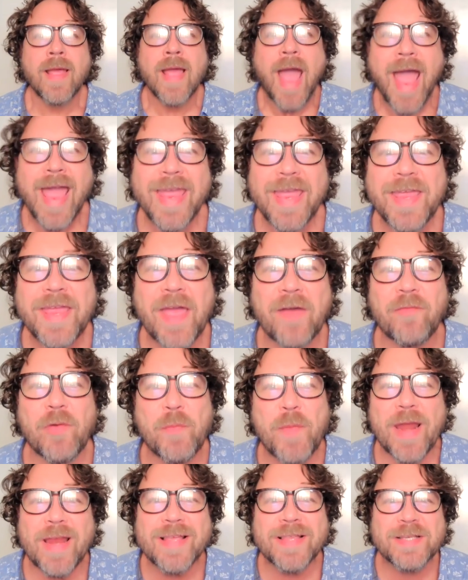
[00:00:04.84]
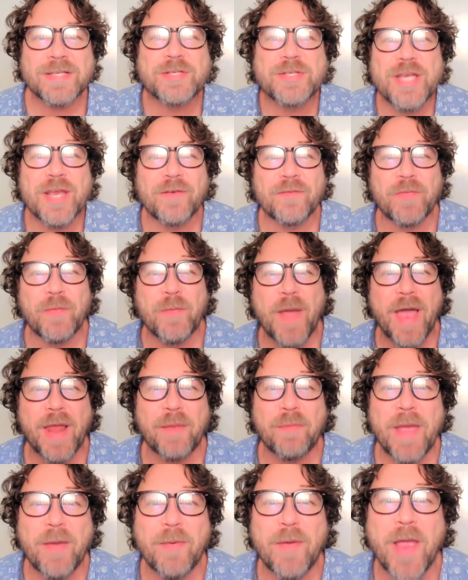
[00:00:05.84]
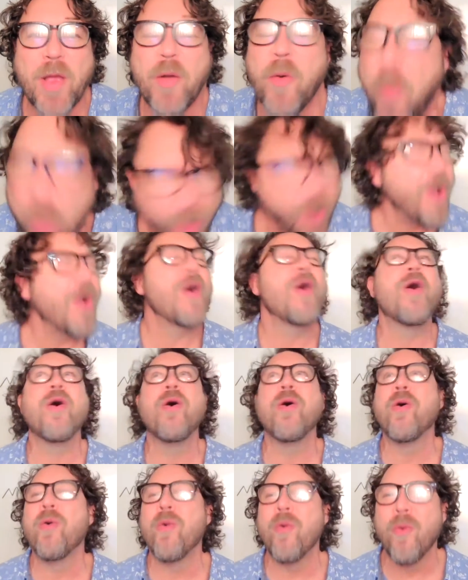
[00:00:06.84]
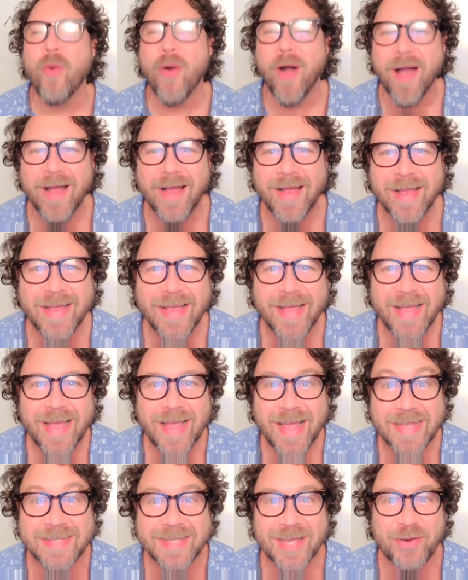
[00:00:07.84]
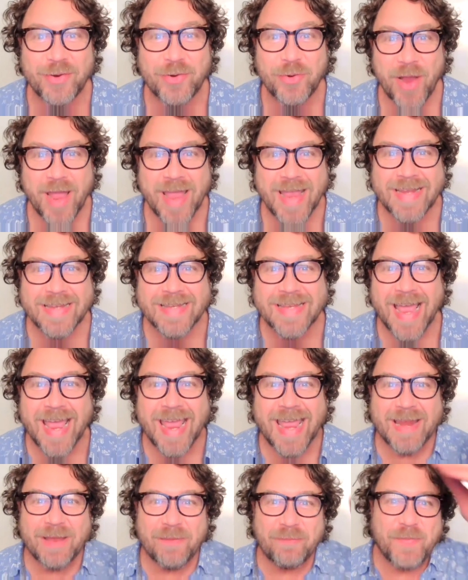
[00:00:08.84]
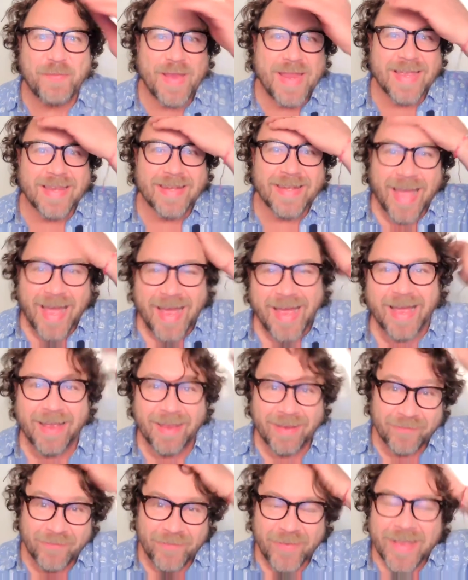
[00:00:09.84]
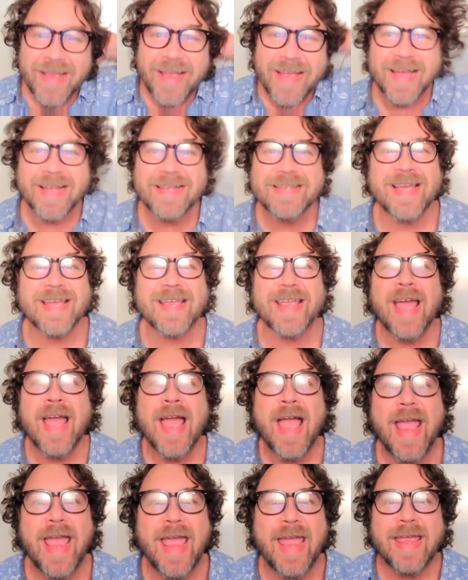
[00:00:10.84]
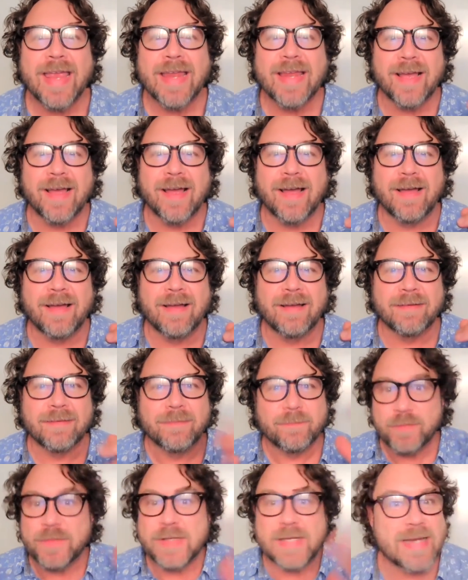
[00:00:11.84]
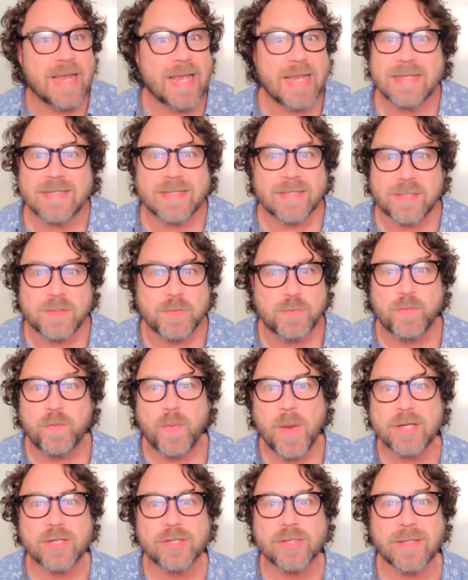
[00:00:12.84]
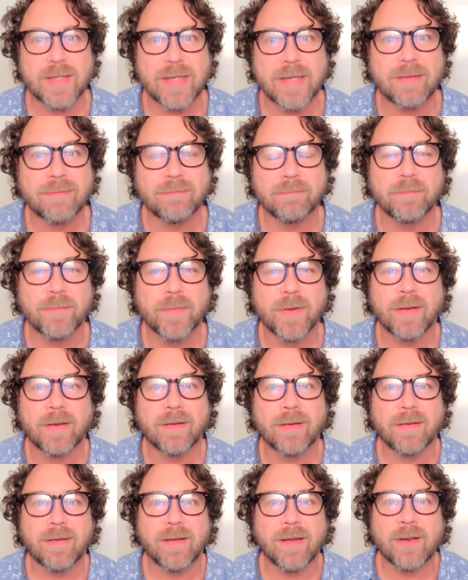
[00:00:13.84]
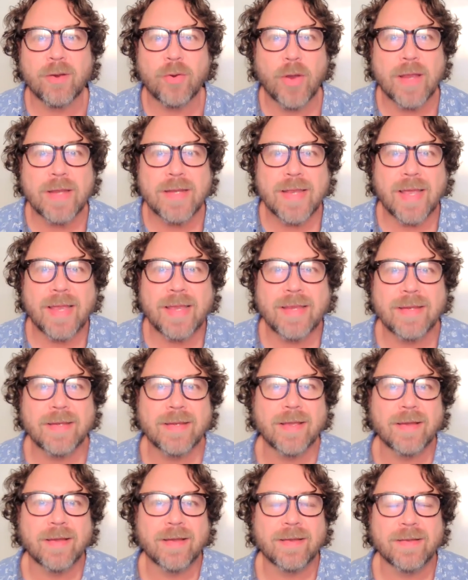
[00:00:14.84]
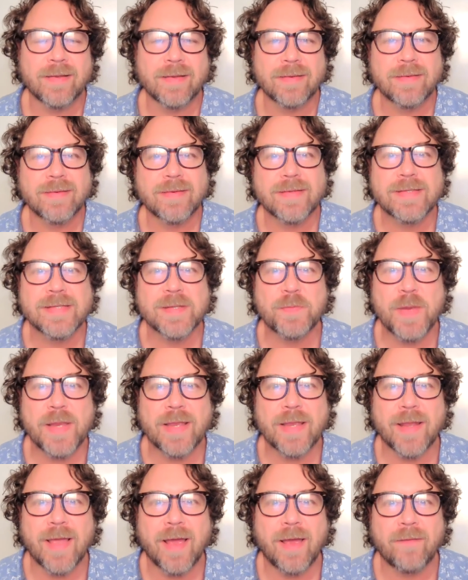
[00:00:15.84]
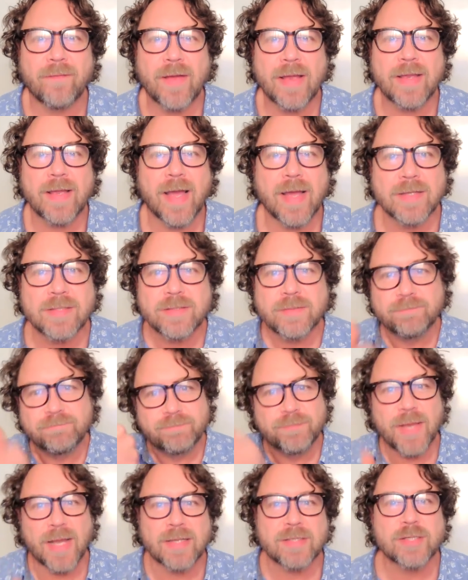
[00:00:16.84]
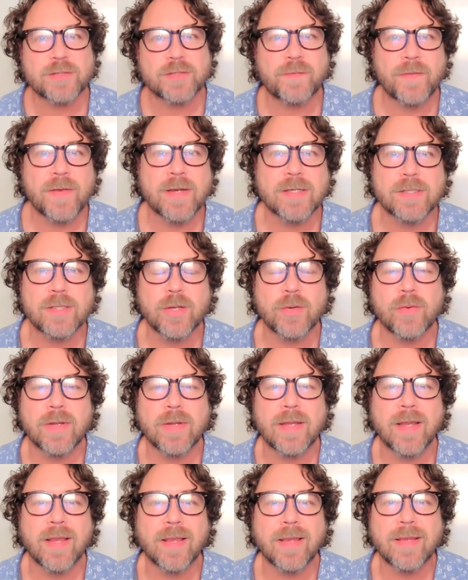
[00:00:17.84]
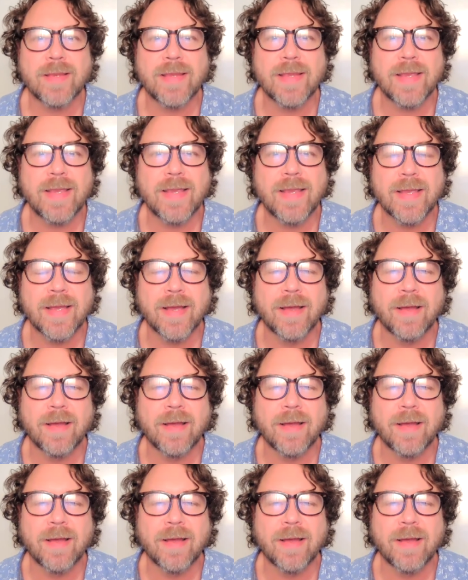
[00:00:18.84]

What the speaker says: Hey everybody, this is Jim from Alabama. Whoo! It's a great day to be alive, I tell you. And today's especially a great day to be alive. I just finished doing the